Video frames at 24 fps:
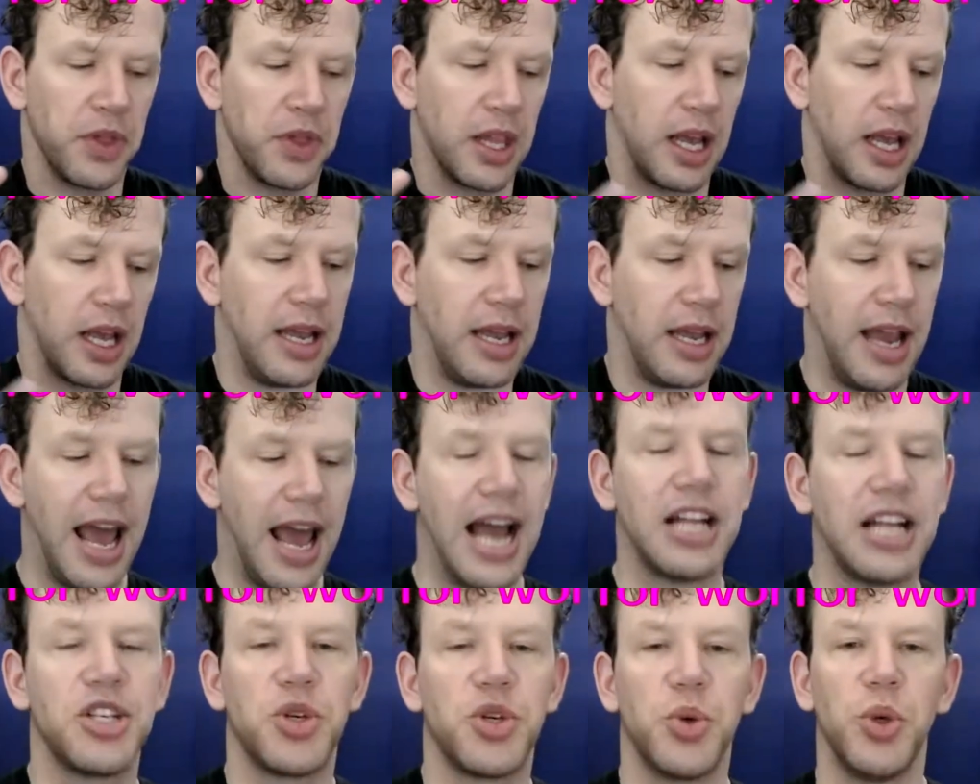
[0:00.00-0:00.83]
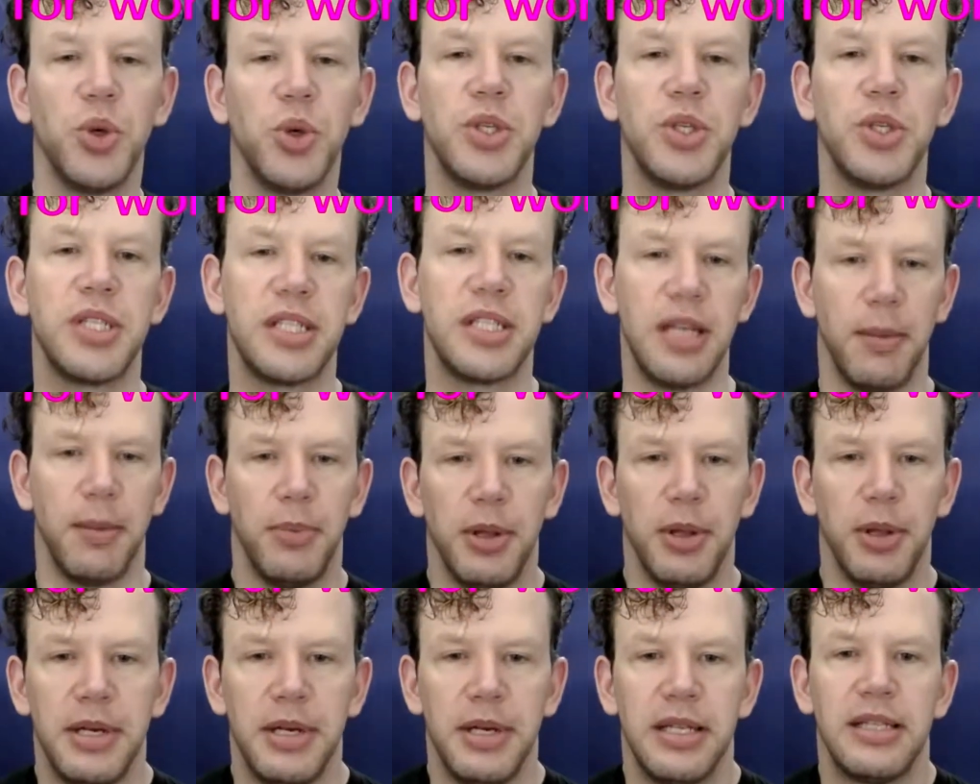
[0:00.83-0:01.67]
natural
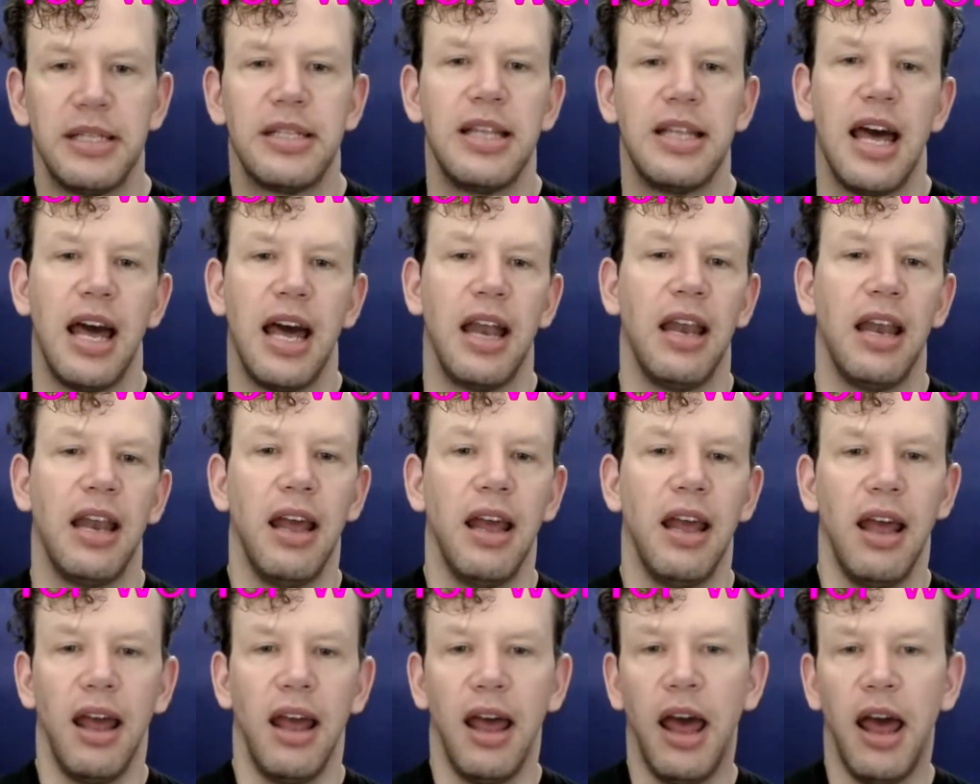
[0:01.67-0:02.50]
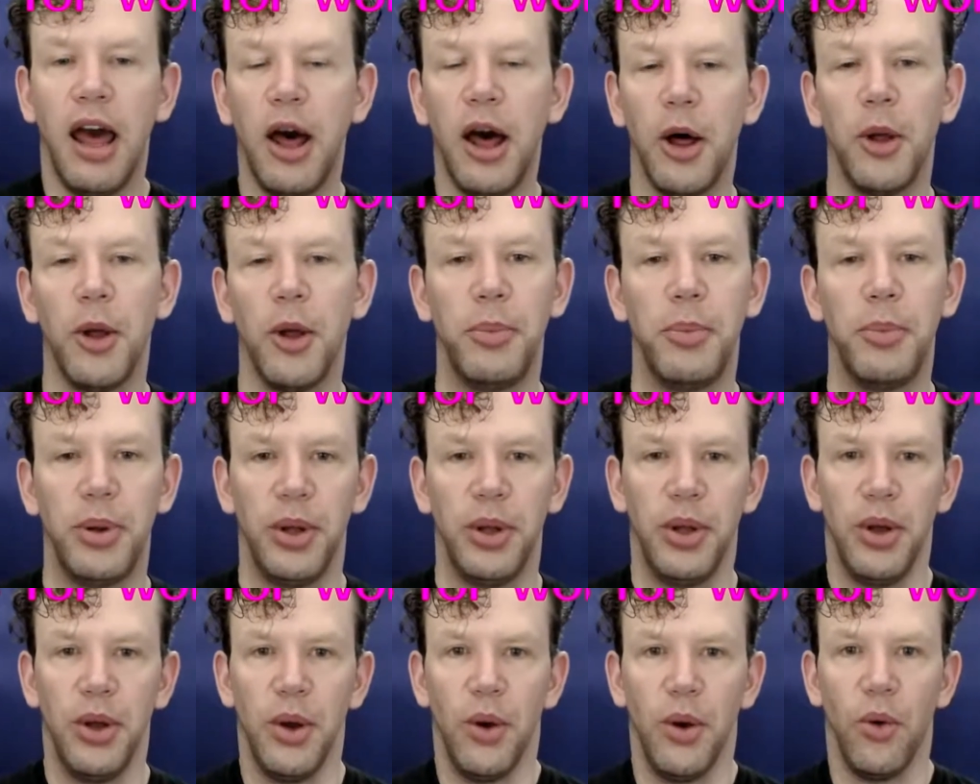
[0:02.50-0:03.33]
supplements that help
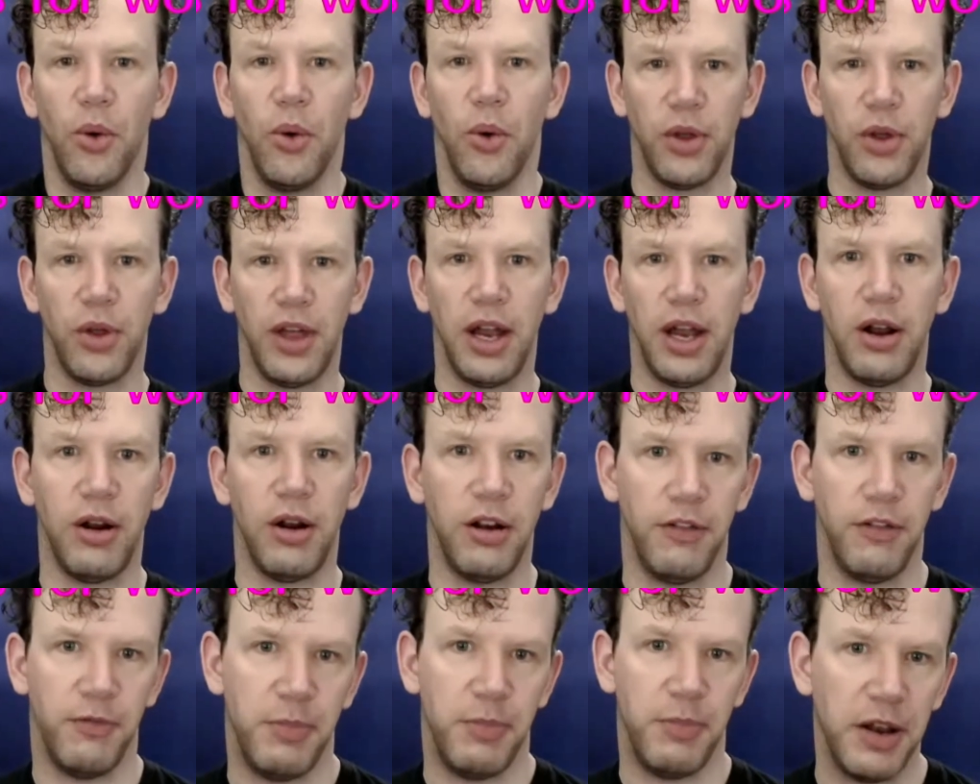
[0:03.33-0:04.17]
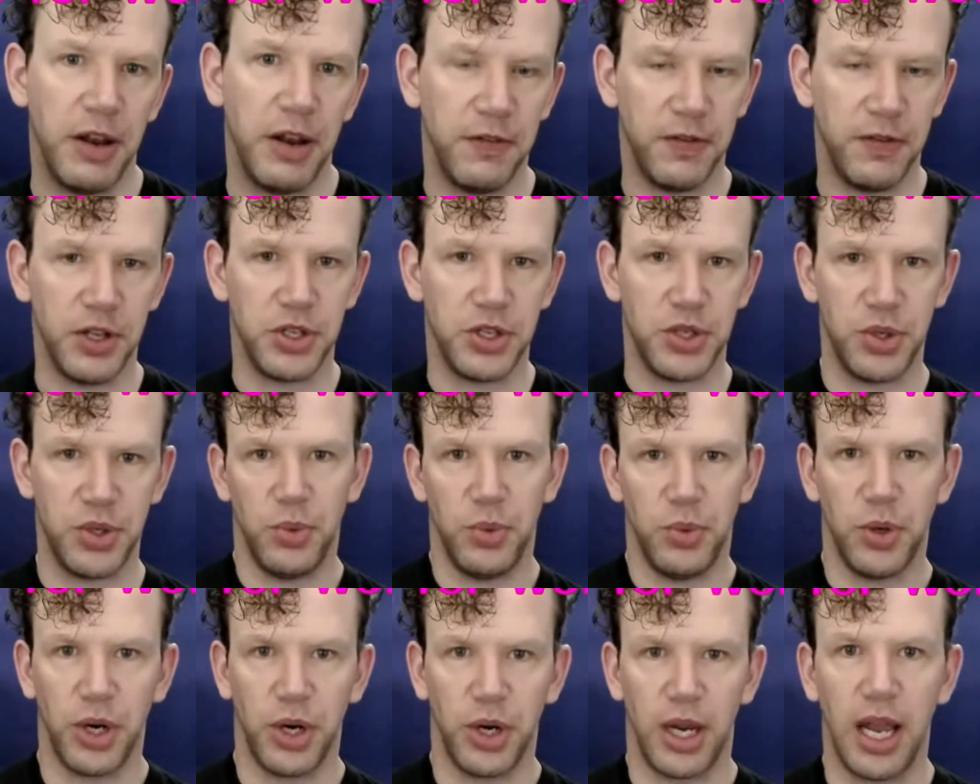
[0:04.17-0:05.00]
or that are of benefit to
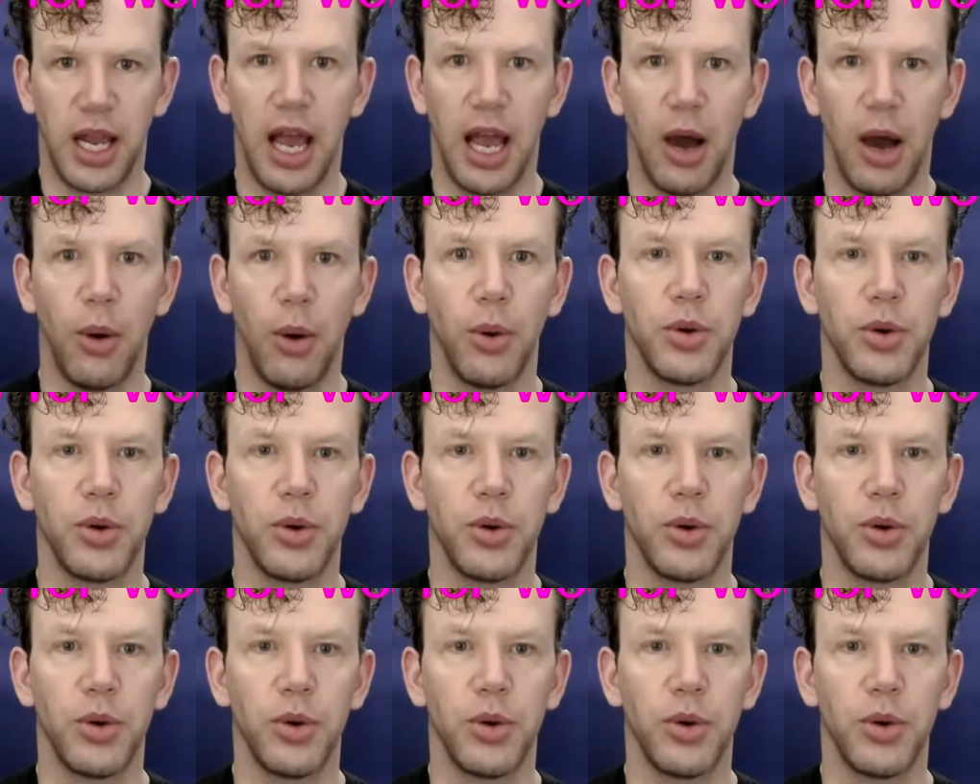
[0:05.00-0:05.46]
working out.